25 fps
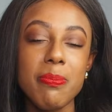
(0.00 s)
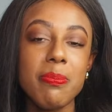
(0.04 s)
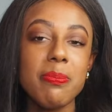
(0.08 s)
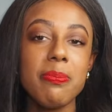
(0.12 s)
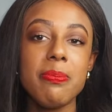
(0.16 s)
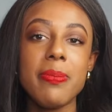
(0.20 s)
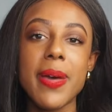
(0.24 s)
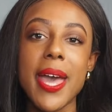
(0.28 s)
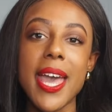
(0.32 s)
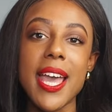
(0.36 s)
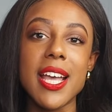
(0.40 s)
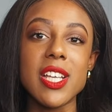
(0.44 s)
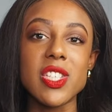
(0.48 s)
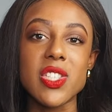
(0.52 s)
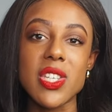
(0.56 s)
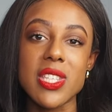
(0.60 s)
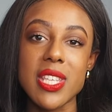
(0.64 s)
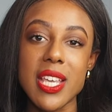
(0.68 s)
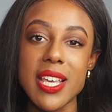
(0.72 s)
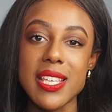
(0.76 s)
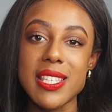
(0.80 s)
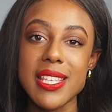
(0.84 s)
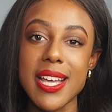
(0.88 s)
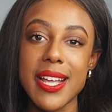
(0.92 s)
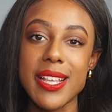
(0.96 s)
beige, as I
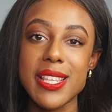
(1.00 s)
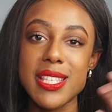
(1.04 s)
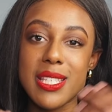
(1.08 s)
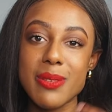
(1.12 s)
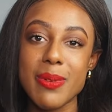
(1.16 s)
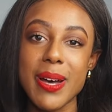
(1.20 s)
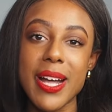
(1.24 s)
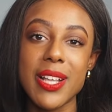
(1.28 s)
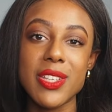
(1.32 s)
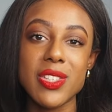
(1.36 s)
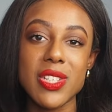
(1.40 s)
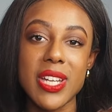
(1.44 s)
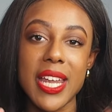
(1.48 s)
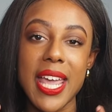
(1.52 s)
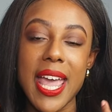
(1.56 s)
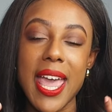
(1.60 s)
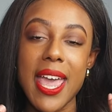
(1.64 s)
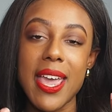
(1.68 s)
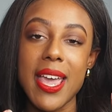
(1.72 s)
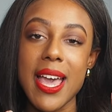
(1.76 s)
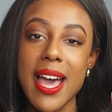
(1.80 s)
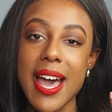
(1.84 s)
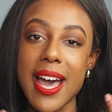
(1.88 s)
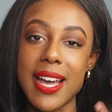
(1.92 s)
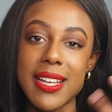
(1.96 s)
said, so actually
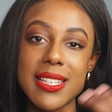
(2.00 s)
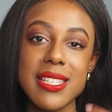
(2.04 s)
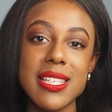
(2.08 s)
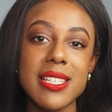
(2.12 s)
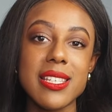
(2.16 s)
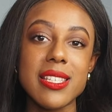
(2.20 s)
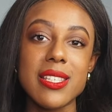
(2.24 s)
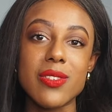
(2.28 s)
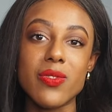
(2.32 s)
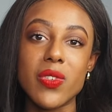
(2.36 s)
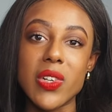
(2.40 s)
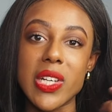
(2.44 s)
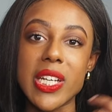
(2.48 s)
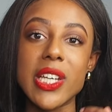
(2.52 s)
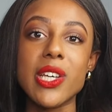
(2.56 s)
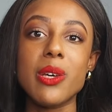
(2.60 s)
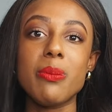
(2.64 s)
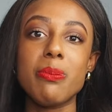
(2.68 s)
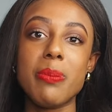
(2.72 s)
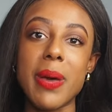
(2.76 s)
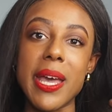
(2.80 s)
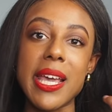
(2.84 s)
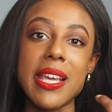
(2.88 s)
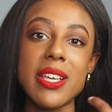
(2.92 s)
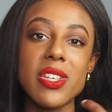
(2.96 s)
it acted as a really good
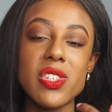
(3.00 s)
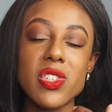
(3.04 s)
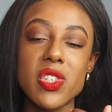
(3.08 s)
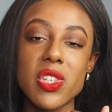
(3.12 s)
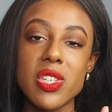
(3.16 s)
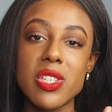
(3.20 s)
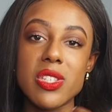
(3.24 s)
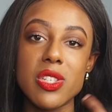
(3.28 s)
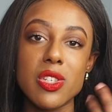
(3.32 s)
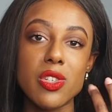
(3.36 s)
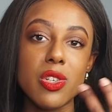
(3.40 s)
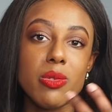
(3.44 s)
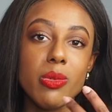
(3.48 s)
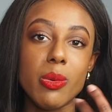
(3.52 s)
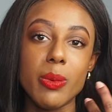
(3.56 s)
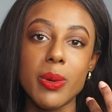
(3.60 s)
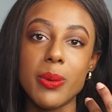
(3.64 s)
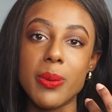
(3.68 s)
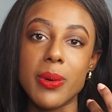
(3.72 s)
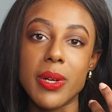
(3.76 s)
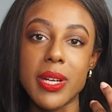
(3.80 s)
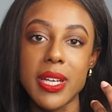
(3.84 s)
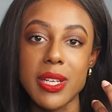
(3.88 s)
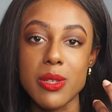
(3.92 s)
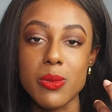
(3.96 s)
base just to do what we
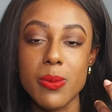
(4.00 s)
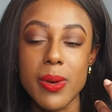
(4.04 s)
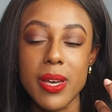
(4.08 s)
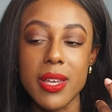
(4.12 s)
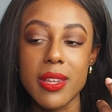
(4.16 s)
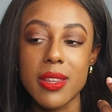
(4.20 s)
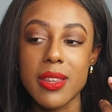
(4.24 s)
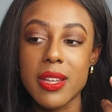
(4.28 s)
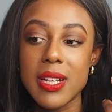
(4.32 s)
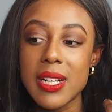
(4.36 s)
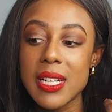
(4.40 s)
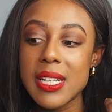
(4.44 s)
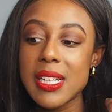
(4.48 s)
wanted with.